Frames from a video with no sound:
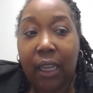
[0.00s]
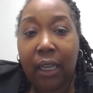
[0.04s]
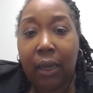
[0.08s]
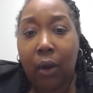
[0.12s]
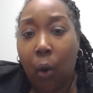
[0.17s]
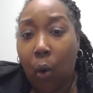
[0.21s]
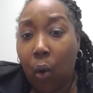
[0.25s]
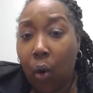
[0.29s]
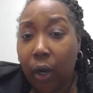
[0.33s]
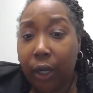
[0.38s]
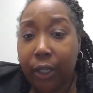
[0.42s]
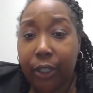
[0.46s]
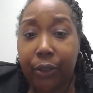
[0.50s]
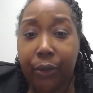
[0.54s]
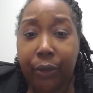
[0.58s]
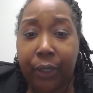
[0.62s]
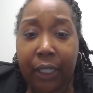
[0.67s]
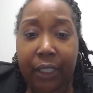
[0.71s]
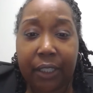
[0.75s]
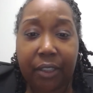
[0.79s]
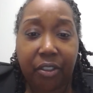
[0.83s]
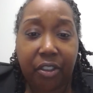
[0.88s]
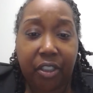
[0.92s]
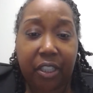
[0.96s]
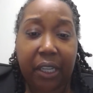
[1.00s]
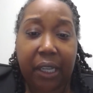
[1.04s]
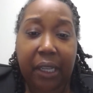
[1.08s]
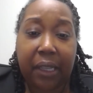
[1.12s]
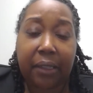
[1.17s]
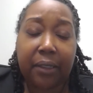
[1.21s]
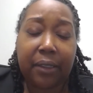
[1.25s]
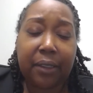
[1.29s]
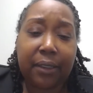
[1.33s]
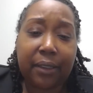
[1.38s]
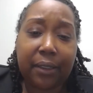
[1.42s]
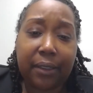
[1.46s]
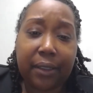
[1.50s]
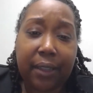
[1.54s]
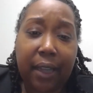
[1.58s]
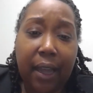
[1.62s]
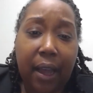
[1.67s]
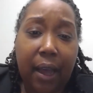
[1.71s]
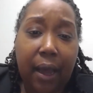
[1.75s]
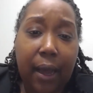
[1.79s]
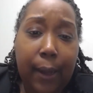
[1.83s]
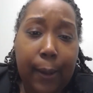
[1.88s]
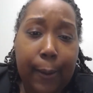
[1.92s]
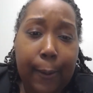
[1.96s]
Or you can just,
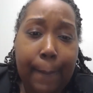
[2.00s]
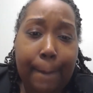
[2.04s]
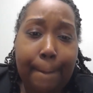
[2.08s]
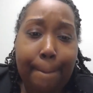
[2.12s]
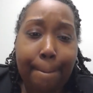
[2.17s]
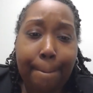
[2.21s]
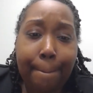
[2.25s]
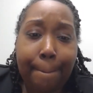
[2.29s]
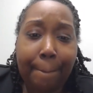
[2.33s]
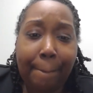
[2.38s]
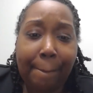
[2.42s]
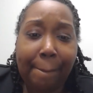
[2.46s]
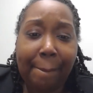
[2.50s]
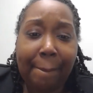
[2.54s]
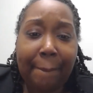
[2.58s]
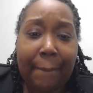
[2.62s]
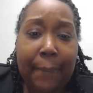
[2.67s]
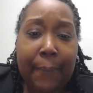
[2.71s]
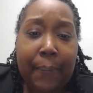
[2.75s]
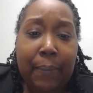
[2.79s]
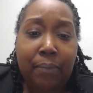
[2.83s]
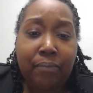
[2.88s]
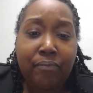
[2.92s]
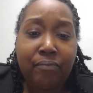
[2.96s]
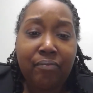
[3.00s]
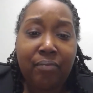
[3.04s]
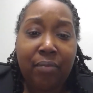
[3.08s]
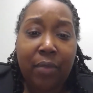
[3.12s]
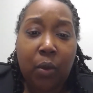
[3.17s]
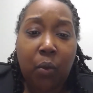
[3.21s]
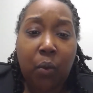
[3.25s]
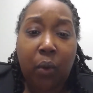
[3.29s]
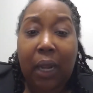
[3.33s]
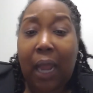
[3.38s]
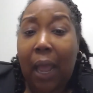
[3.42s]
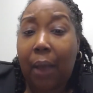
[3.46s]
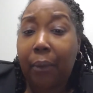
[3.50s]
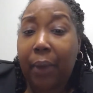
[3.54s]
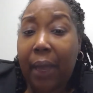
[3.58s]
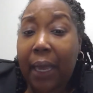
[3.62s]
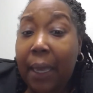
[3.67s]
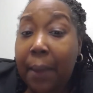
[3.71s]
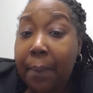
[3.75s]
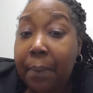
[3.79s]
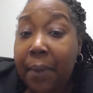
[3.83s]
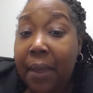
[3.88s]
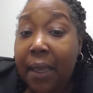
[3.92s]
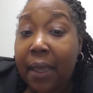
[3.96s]
what I
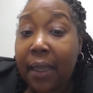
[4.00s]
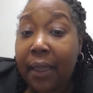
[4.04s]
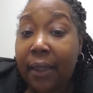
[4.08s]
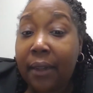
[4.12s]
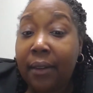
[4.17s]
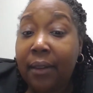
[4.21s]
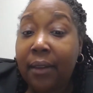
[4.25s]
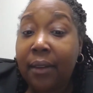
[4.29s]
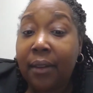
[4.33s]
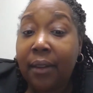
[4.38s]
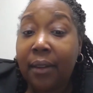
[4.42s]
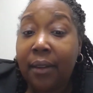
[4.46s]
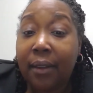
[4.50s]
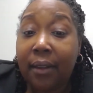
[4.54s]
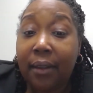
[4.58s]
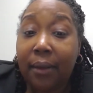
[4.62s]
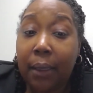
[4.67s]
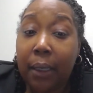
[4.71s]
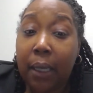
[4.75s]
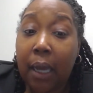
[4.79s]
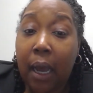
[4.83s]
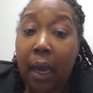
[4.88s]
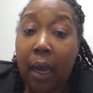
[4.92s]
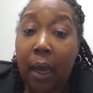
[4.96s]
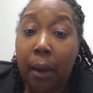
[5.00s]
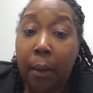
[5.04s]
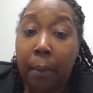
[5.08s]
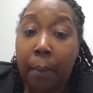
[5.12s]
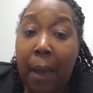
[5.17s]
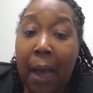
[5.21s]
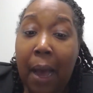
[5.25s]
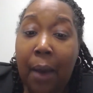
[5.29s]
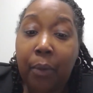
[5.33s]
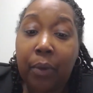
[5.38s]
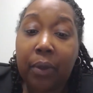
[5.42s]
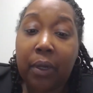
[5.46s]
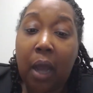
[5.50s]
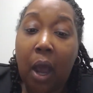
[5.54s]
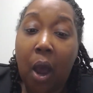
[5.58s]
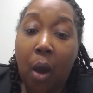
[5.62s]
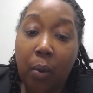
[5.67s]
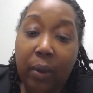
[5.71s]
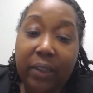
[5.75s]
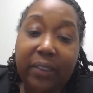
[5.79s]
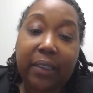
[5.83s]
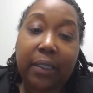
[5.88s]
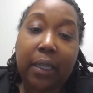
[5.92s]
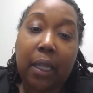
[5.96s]
recommend, I would
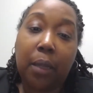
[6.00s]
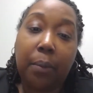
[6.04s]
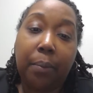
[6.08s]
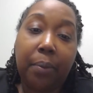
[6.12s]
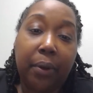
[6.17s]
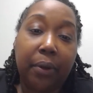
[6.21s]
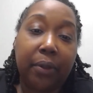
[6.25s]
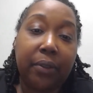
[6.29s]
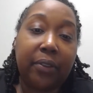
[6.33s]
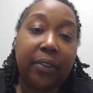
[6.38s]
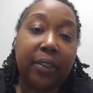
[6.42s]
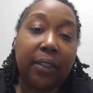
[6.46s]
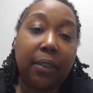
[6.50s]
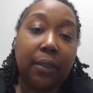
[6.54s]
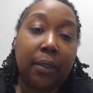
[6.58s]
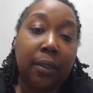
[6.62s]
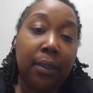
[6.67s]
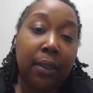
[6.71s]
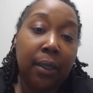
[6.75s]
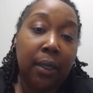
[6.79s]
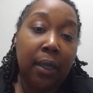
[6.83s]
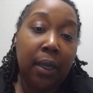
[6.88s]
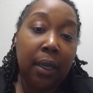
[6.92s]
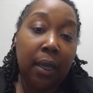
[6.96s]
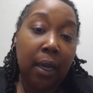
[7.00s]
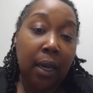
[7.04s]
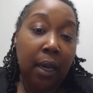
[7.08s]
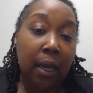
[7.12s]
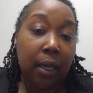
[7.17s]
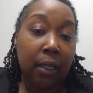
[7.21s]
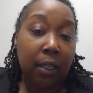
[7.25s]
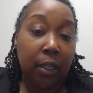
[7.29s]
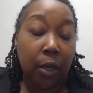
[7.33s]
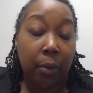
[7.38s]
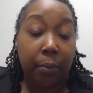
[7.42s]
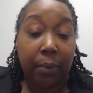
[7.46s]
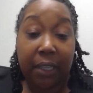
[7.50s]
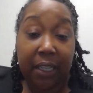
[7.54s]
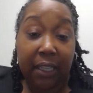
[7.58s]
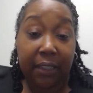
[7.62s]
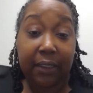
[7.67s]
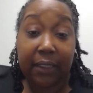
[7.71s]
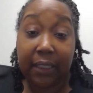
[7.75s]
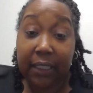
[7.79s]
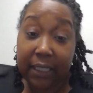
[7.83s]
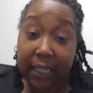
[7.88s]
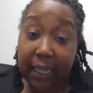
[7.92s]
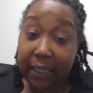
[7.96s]
always tell a person,
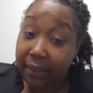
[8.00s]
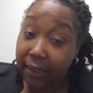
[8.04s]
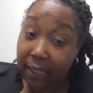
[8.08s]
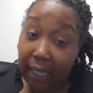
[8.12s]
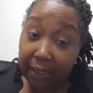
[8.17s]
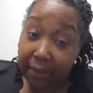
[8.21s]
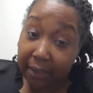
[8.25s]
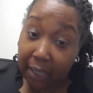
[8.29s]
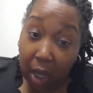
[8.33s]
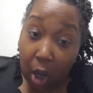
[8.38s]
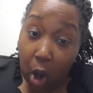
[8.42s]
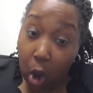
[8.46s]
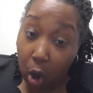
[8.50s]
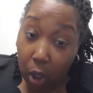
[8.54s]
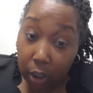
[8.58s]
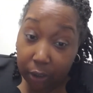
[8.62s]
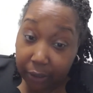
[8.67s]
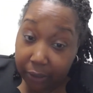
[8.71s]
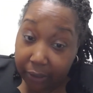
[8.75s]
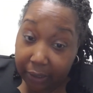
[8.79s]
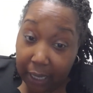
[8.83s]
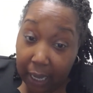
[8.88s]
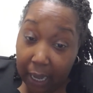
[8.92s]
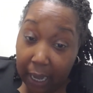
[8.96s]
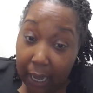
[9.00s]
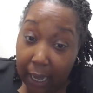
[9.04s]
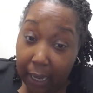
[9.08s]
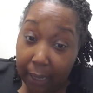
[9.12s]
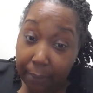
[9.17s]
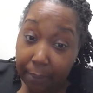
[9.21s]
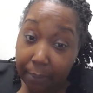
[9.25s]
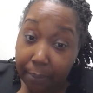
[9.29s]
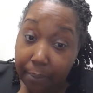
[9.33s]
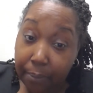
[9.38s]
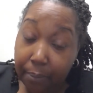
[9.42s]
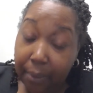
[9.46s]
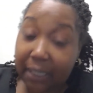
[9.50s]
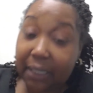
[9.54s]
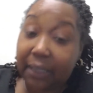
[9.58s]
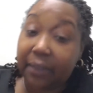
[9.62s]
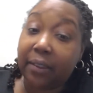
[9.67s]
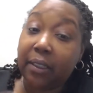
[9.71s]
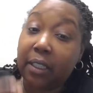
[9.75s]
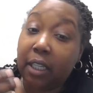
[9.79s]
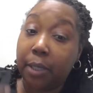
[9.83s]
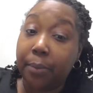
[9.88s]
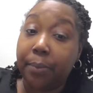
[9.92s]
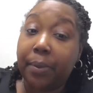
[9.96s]
because it does not take all your time, but it's
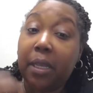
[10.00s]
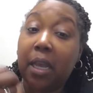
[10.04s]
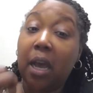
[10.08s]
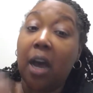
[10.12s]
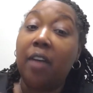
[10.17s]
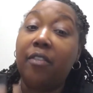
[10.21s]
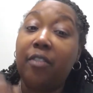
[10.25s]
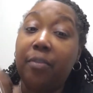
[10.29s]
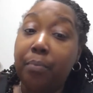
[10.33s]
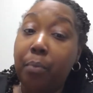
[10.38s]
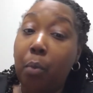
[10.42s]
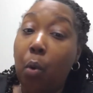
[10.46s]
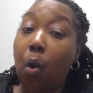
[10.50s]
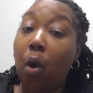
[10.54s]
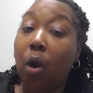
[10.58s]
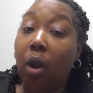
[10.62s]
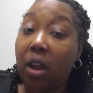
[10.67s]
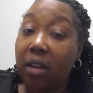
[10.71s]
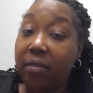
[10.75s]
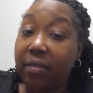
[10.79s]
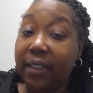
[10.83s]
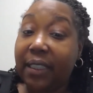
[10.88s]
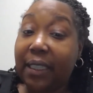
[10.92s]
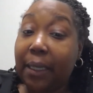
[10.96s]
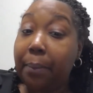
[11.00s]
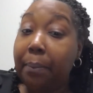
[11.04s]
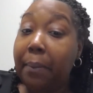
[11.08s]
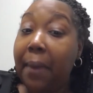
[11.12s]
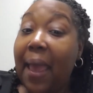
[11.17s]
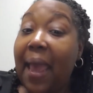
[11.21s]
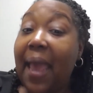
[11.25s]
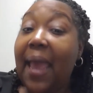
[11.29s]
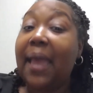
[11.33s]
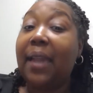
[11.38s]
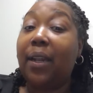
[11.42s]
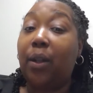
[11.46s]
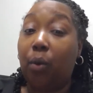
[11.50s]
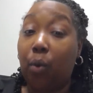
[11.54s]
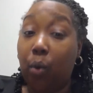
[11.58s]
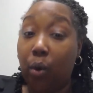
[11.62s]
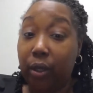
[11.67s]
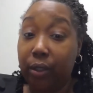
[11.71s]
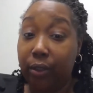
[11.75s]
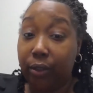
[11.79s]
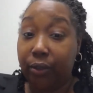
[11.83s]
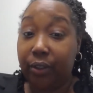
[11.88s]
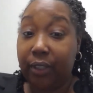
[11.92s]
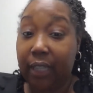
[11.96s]
going to be of more of a demand
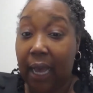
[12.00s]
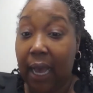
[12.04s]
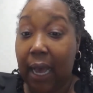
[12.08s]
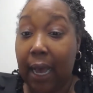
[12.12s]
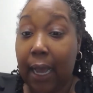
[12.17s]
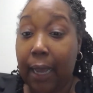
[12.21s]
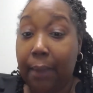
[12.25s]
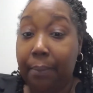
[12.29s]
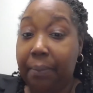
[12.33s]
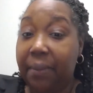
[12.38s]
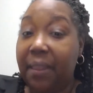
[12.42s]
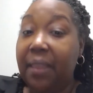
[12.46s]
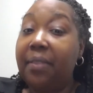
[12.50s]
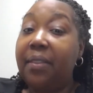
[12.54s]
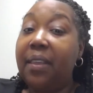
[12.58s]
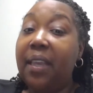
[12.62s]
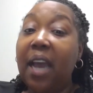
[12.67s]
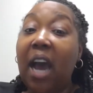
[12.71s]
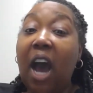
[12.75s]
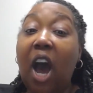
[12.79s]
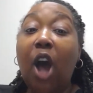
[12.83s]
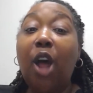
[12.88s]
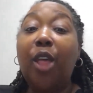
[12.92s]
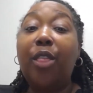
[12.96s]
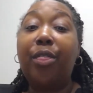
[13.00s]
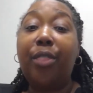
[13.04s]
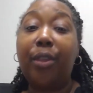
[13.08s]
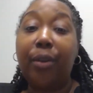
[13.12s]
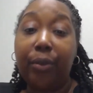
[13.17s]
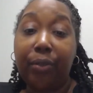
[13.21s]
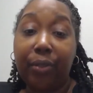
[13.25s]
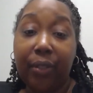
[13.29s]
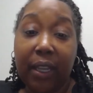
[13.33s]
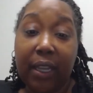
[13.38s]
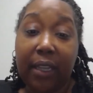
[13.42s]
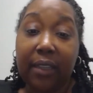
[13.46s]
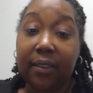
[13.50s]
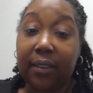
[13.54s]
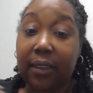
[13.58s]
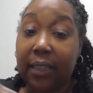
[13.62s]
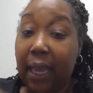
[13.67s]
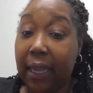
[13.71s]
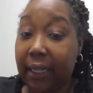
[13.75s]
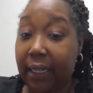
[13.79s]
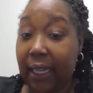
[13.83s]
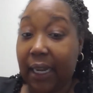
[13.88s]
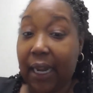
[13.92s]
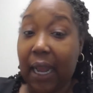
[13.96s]
on your time than the other things
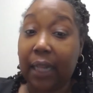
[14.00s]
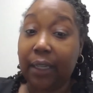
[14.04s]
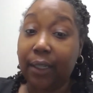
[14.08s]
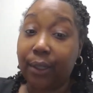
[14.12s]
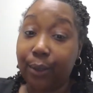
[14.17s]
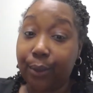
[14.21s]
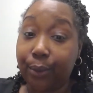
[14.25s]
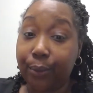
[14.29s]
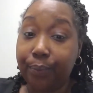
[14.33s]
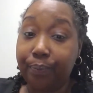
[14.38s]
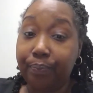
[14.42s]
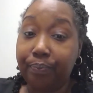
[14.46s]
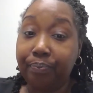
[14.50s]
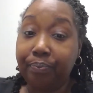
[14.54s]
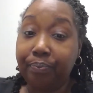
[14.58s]
like that I do.